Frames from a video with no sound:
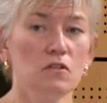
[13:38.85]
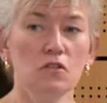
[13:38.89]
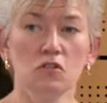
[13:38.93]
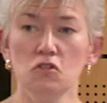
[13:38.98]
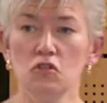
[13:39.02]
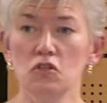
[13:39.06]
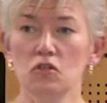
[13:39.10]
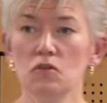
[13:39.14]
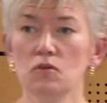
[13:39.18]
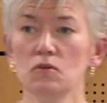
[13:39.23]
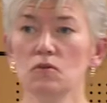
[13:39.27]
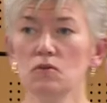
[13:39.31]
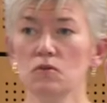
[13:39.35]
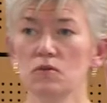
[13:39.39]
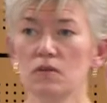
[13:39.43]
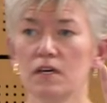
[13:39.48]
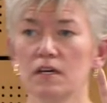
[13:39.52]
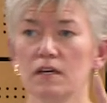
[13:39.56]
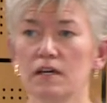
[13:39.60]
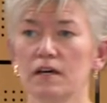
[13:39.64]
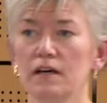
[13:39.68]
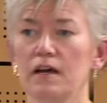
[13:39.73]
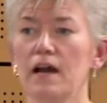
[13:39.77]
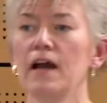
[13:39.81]
the two
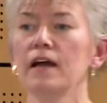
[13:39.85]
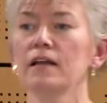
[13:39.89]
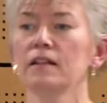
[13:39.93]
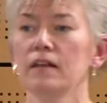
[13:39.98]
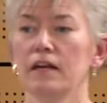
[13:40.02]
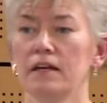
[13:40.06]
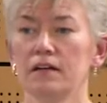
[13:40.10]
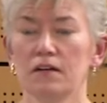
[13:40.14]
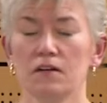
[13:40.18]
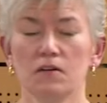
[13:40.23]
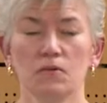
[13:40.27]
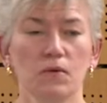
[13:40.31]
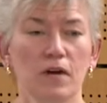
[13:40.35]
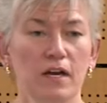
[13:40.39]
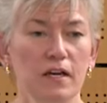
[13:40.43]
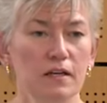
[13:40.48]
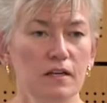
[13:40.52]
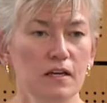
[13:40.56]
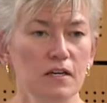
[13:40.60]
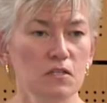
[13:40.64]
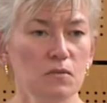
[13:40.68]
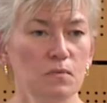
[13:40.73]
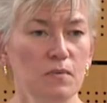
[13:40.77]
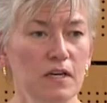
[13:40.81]
that I highlighted, right,
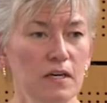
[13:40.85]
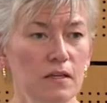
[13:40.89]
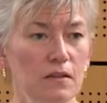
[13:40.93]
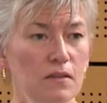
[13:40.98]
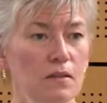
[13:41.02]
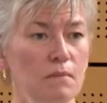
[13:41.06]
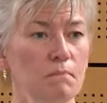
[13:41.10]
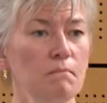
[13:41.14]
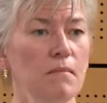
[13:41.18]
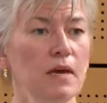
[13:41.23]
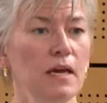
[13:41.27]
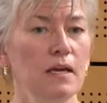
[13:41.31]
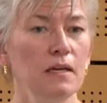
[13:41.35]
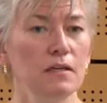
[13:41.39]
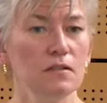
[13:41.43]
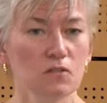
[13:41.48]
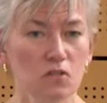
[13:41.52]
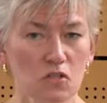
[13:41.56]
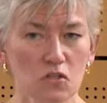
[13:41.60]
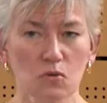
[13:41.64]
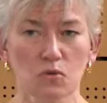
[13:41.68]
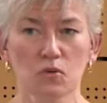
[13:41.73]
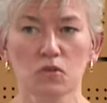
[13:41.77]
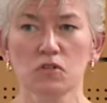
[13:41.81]
as being the main
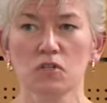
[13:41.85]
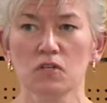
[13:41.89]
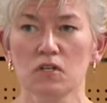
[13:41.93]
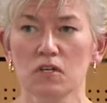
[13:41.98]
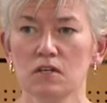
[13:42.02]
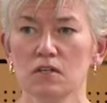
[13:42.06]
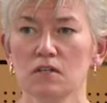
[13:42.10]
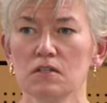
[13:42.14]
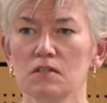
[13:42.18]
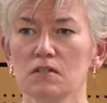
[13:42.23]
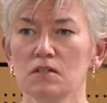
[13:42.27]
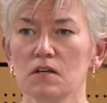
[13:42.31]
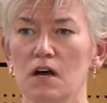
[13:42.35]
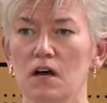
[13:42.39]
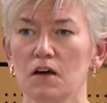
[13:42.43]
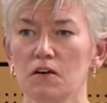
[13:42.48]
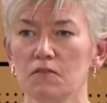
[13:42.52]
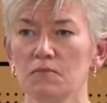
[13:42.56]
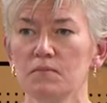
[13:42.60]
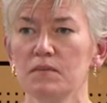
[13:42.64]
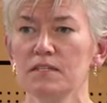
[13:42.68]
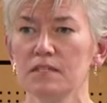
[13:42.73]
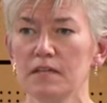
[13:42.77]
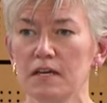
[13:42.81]
sources
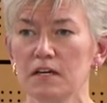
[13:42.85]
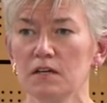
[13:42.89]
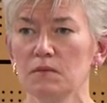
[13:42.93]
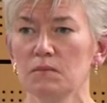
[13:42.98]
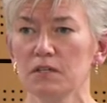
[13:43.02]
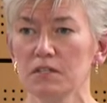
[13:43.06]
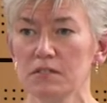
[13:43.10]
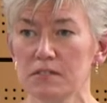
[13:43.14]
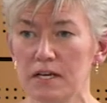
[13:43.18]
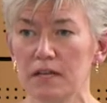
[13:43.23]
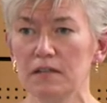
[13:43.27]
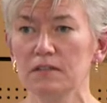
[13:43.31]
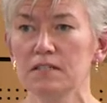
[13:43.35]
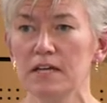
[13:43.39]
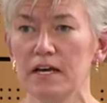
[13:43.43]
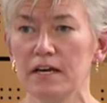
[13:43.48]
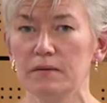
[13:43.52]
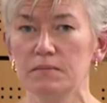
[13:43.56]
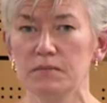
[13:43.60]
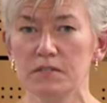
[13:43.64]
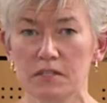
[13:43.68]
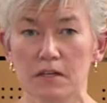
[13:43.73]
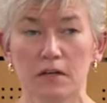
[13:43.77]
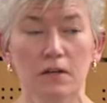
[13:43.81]
of mesenchymal cell
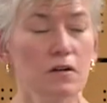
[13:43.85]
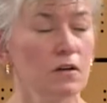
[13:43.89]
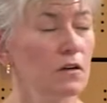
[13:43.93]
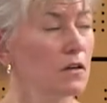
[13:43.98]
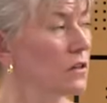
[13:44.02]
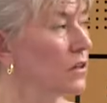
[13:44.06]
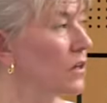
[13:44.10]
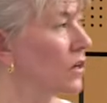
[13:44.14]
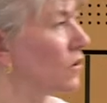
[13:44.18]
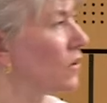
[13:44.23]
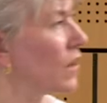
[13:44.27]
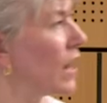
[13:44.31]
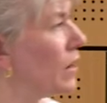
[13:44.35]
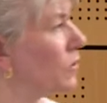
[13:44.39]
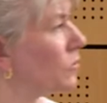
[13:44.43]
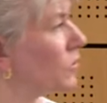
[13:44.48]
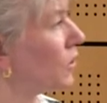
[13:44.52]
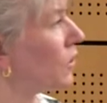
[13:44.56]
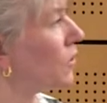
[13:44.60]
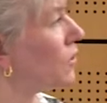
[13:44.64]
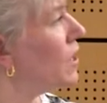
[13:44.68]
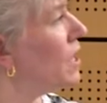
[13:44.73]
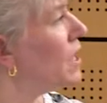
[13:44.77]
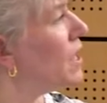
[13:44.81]
types that are, that are out
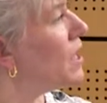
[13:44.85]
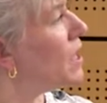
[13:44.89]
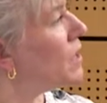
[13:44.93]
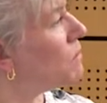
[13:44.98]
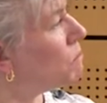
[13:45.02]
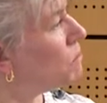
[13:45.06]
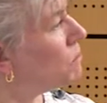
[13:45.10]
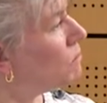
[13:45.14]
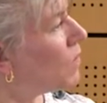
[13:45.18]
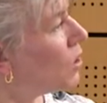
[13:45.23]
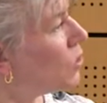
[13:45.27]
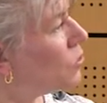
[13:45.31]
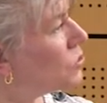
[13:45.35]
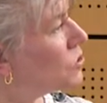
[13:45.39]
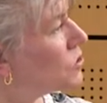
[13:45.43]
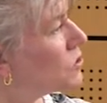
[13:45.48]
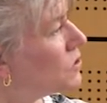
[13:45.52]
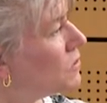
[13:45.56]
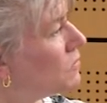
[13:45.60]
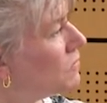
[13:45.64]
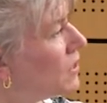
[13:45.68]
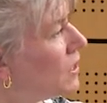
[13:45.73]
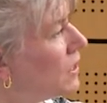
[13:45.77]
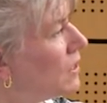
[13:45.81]
there. Most
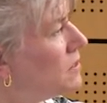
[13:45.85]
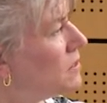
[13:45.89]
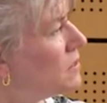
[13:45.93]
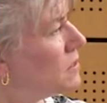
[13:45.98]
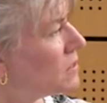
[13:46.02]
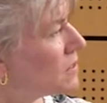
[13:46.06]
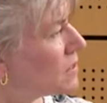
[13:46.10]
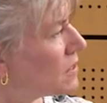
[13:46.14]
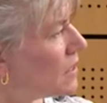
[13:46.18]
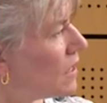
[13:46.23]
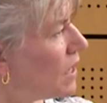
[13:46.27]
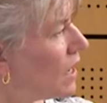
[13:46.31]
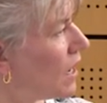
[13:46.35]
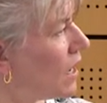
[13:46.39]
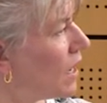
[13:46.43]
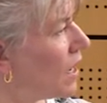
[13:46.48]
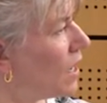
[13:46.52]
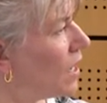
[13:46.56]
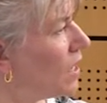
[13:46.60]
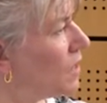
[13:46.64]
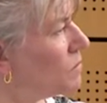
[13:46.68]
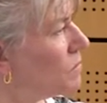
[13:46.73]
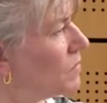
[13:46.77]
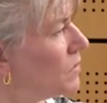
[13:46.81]
of these,
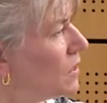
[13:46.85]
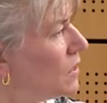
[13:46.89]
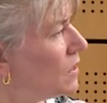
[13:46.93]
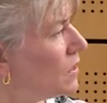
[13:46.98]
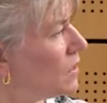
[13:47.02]
um,